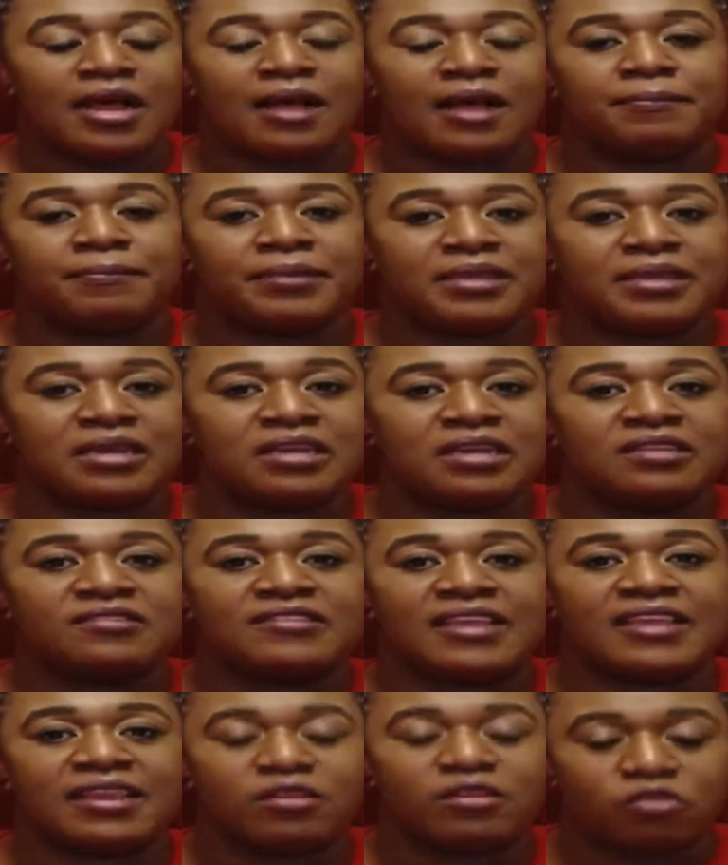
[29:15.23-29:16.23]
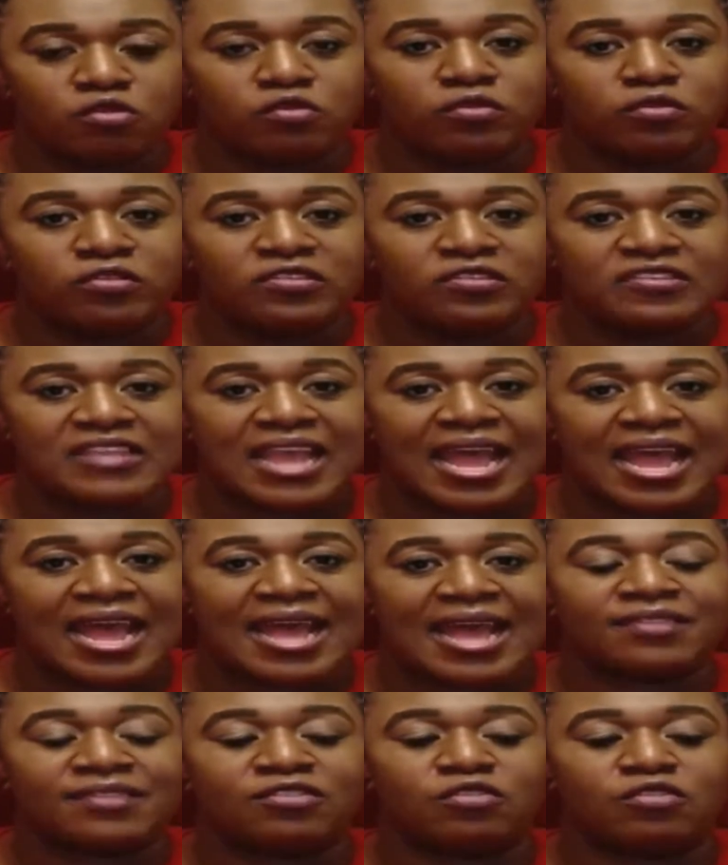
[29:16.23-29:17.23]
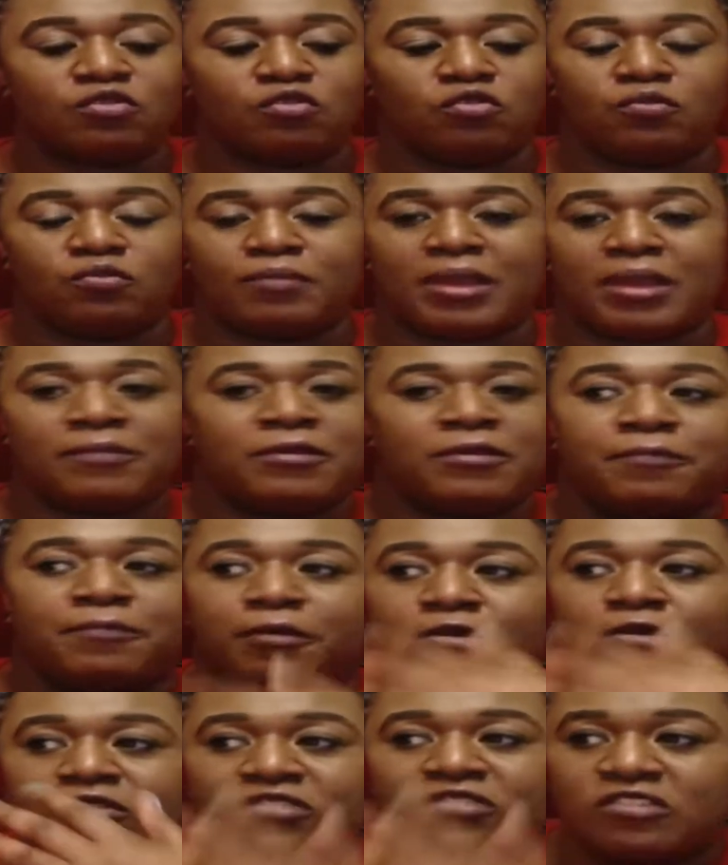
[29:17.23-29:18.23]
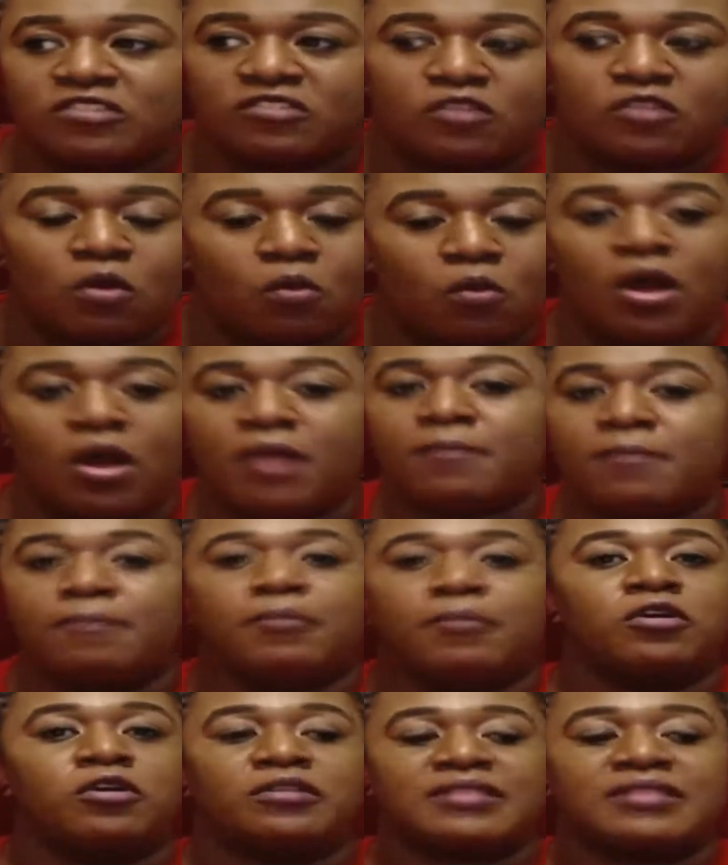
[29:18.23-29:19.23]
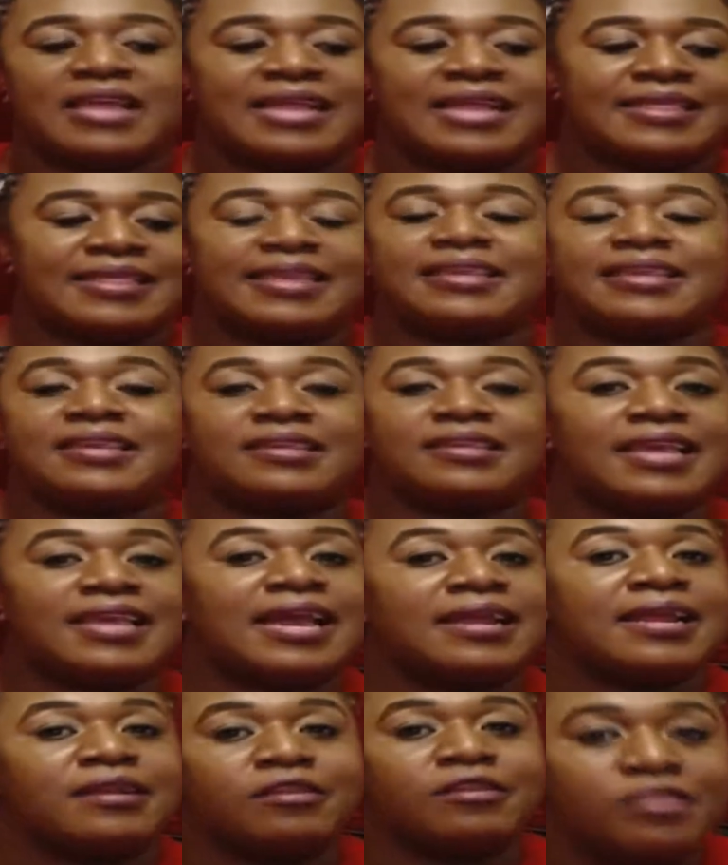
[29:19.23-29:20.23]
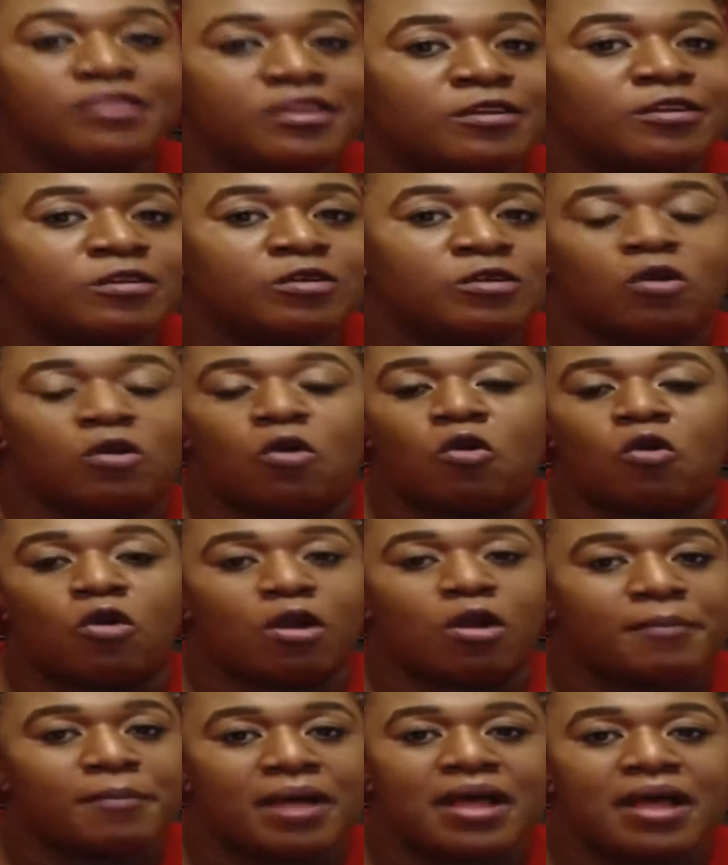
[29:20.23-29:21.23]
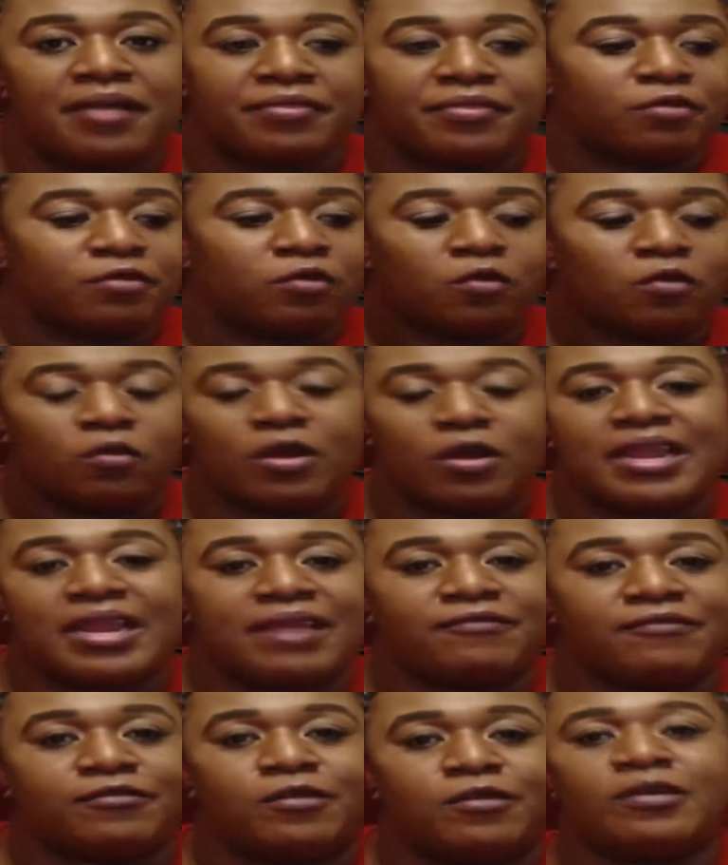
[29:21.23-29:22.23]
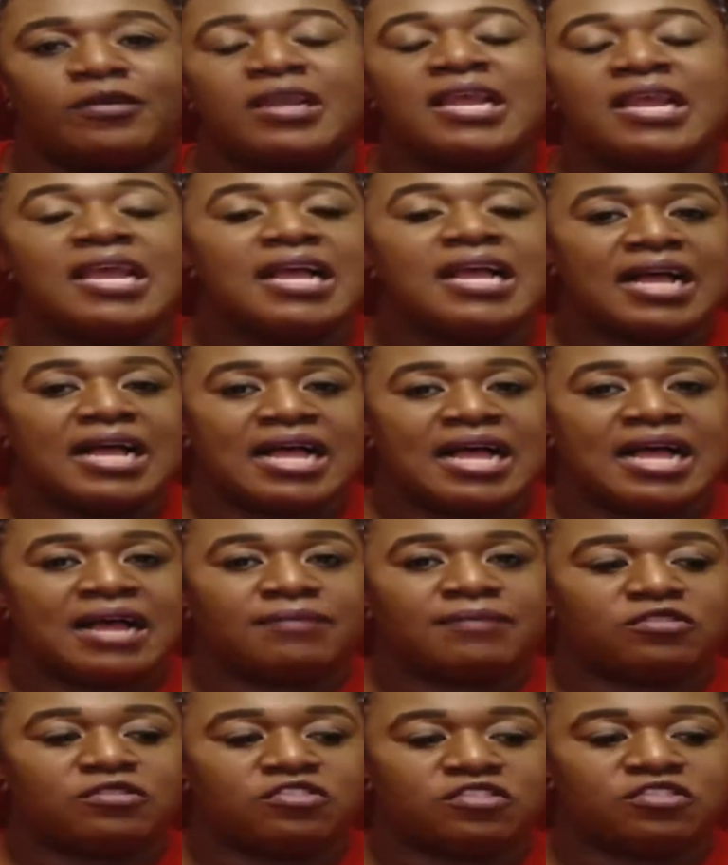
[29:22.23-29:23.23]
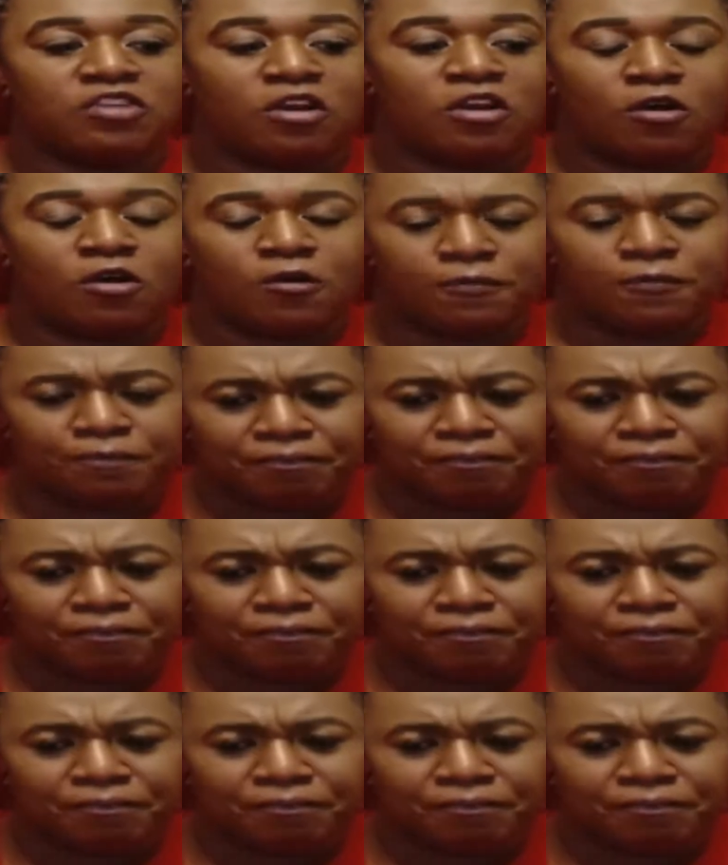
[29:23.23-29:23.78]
because they use that to maybe purchase the one book that they can get a year or a month or whatever. So,